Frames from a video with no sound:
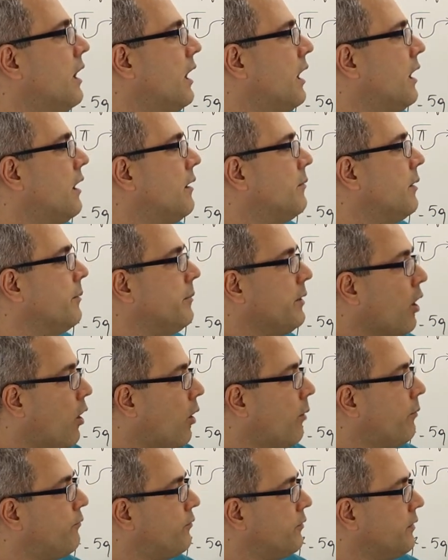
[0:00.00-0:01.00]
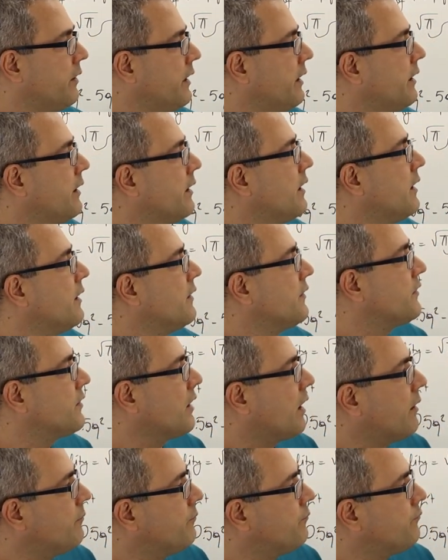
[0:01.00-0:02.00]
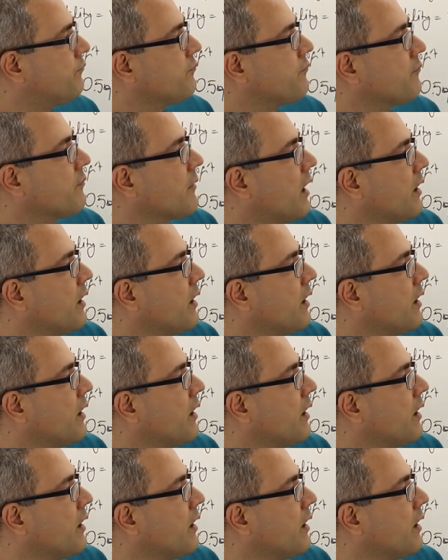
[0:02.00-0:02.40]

I mean, hopefully some,